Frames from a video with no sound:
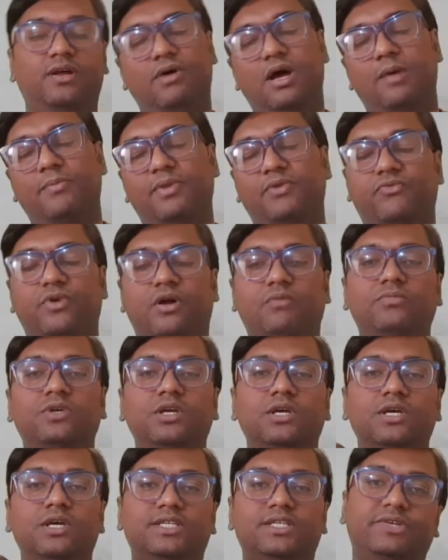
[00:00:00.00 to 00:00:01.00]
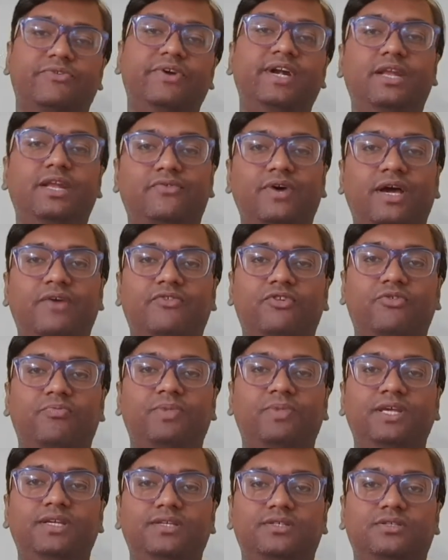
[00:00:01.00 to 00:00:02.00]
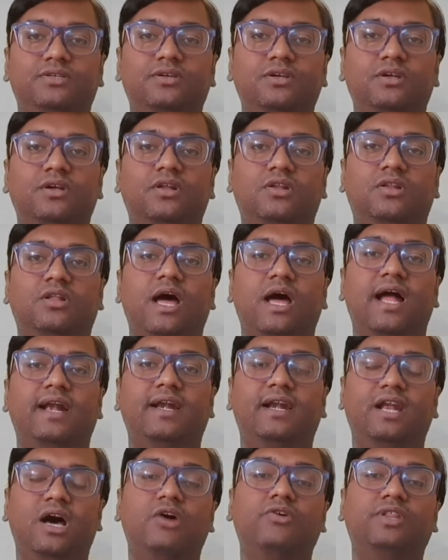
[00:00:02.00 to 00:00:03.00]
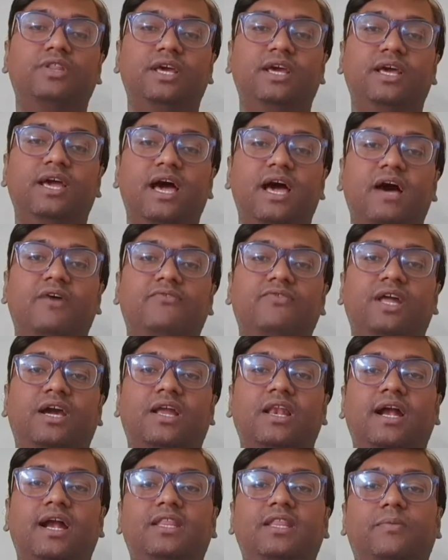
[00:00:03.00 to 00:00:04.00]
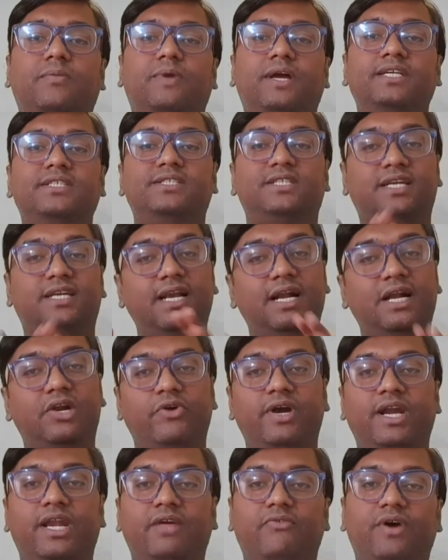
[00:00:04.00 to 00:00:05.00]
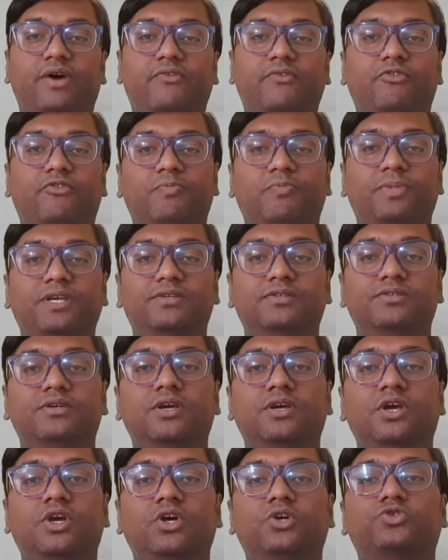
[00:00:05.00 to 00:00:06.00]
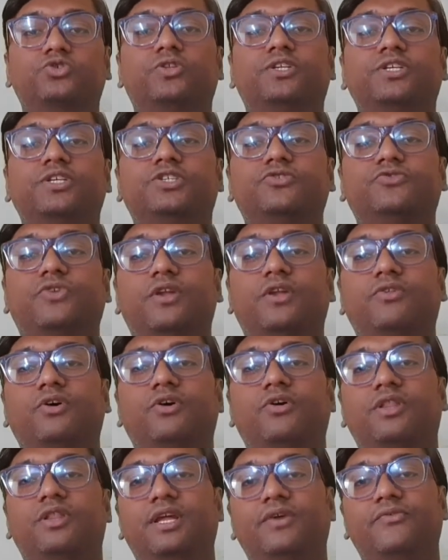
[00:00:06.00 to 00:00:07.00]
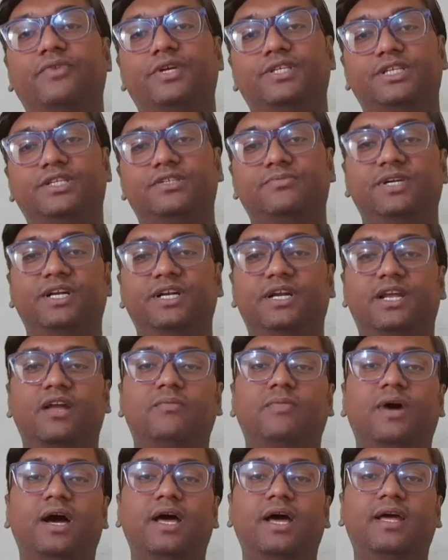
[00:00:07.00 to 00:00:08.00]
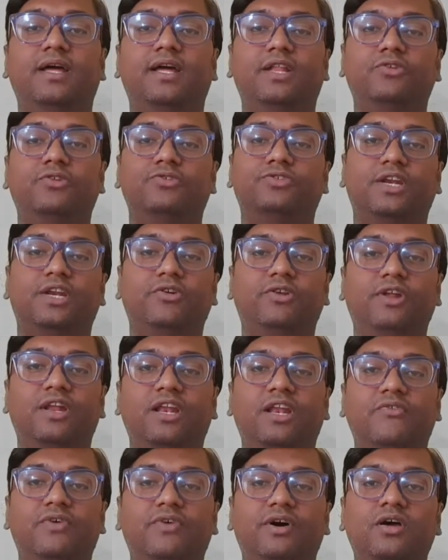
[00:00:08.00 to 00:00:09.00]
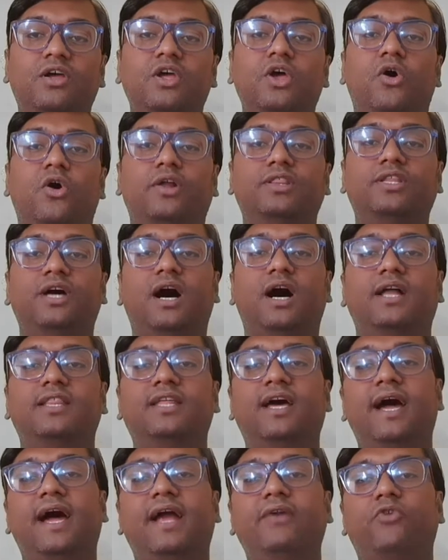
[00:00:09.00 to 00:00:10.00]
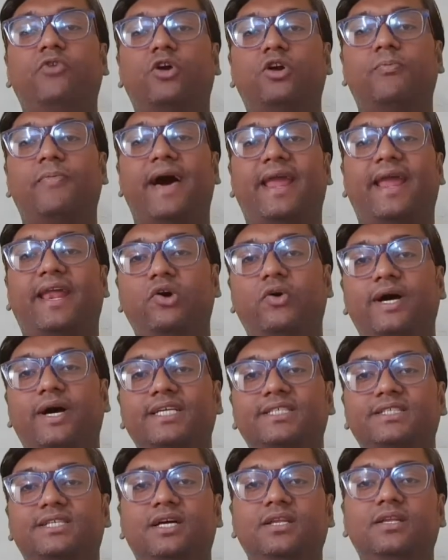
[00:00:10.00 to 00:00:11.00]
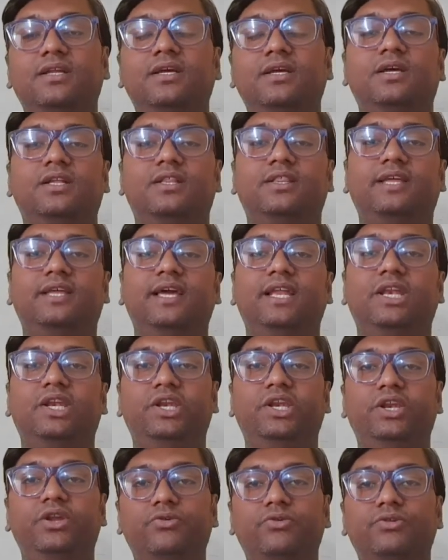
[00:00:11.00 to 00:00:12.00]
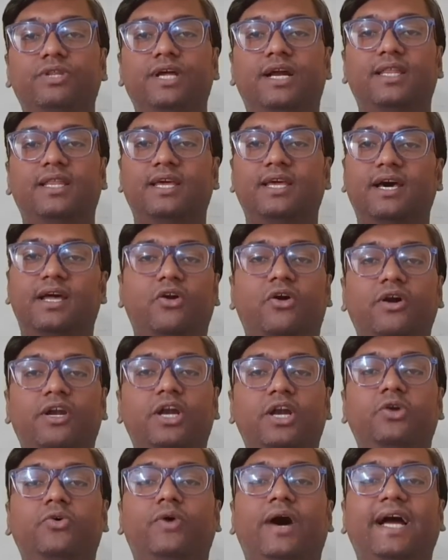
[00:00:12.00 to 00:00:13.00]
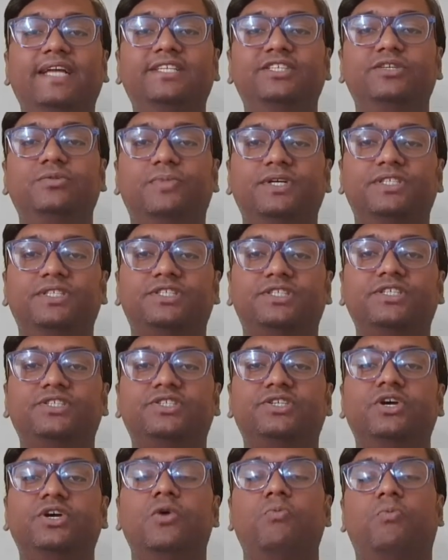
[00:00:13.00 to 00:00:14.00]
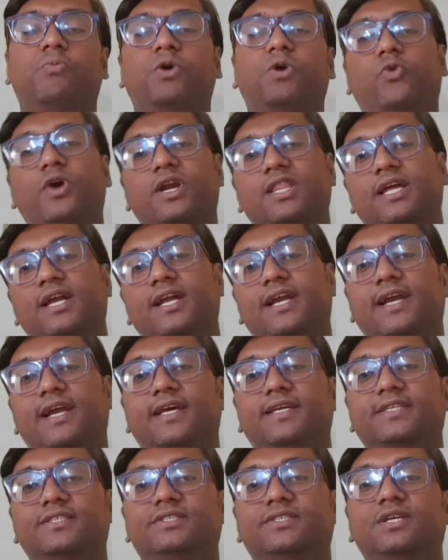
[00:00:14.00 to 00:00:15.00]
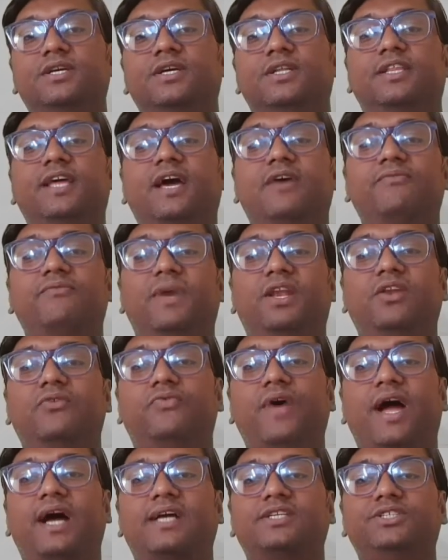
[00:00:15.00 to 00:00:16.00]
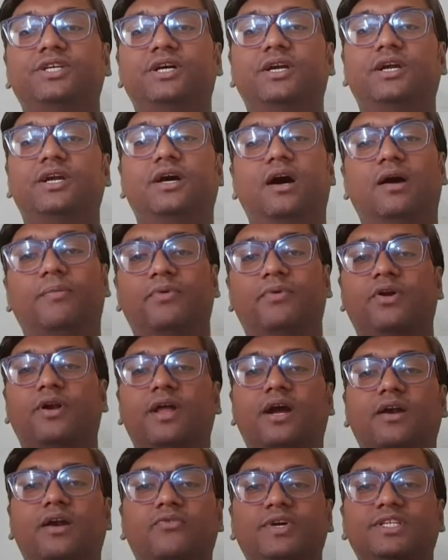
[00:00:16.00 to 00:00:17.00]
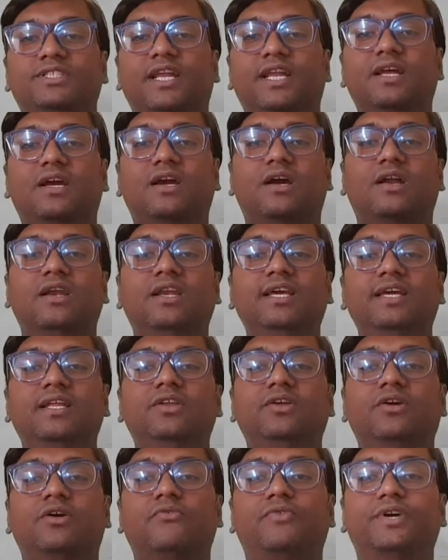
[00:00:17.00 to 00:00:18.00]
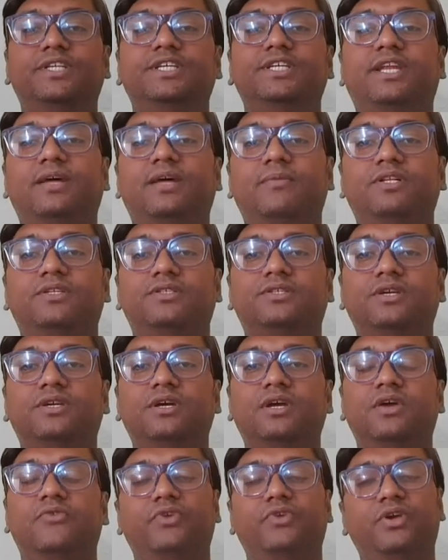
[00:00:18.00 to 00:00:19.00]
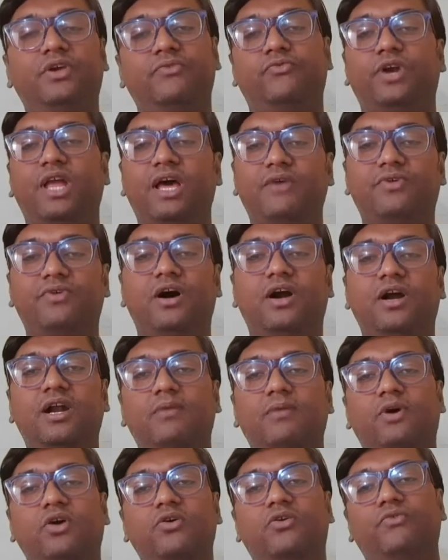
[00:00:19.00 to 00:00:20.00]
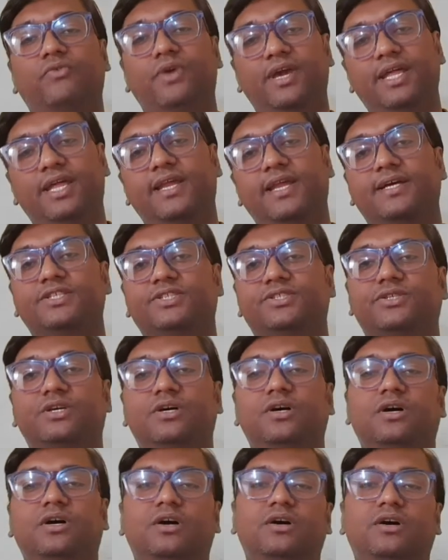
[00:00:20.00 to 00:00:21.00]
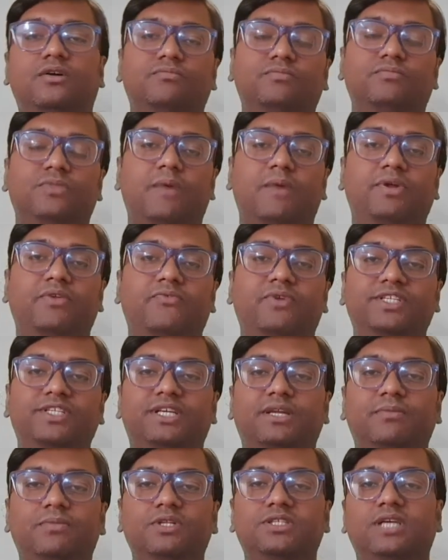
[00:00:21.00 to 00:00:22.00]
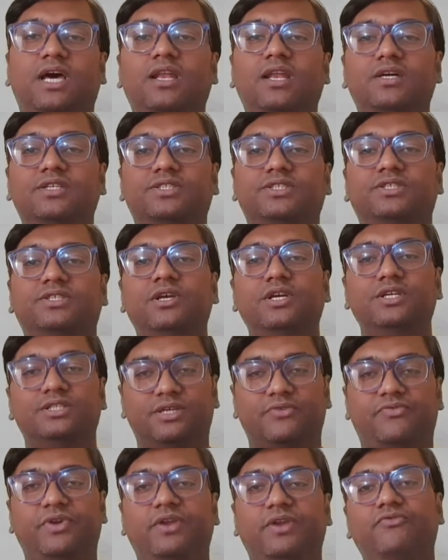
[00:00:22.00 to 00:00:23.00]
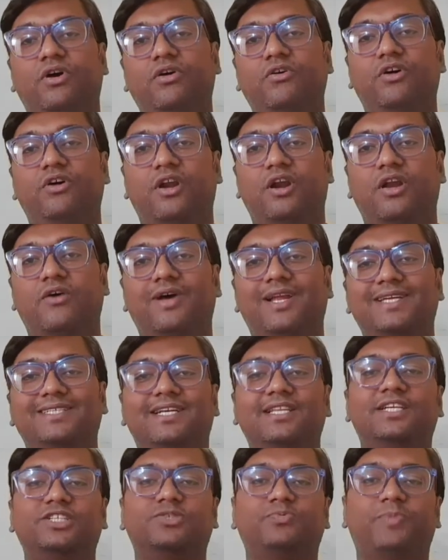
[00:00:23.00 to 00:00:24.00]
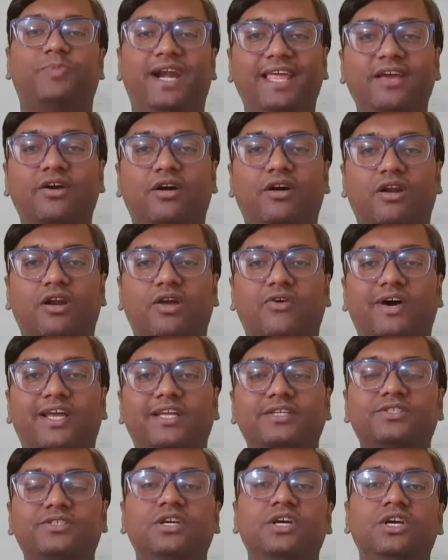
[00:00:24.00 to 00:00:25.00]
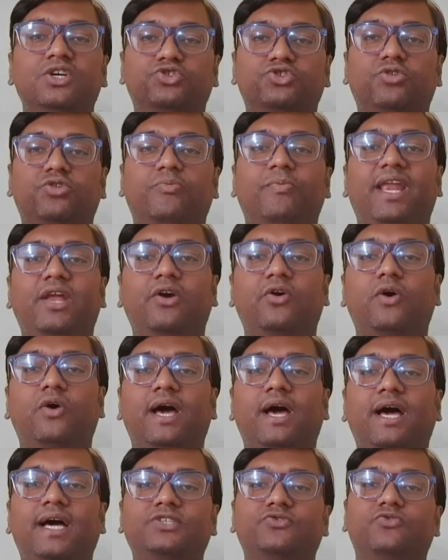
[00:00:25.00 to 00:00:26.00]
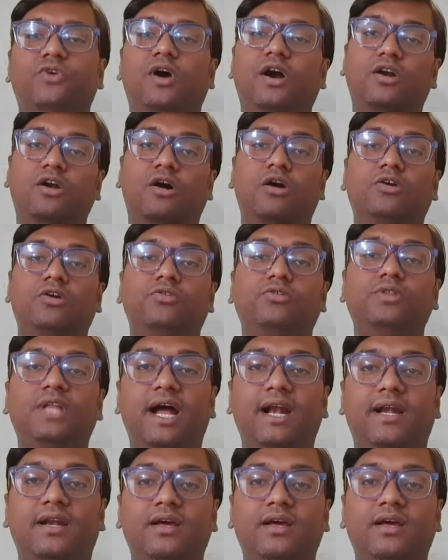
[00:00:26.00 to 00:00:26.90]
from 75 rupees and now they have declined the price till 25 rupees. So this is one of the good things which has been done by Hindustan Unilever. On the other hand, what Marico has done, they knew that they are not into hygiene business, but what they did is they have manufactured a product which can clean your vegetables. We would have heard about various vegetable sellers suffering from coronavirus and they're spreading coronavirus. So Marico has worked on to that.